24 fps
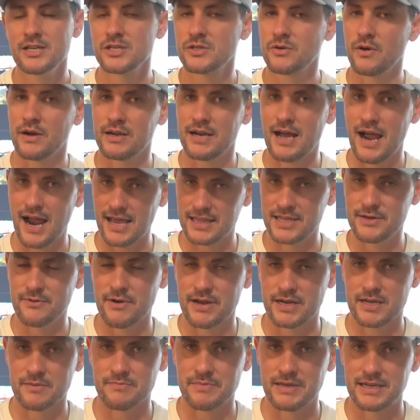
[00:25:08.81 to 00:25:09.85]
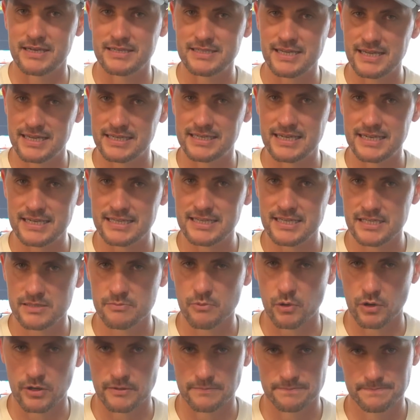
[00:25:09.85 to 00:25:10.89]
So I'd highly recommend digging into
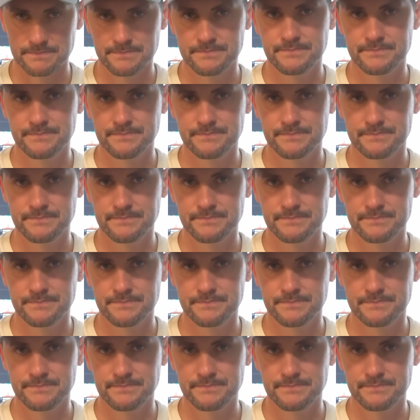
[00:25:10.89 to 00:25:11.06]
this more.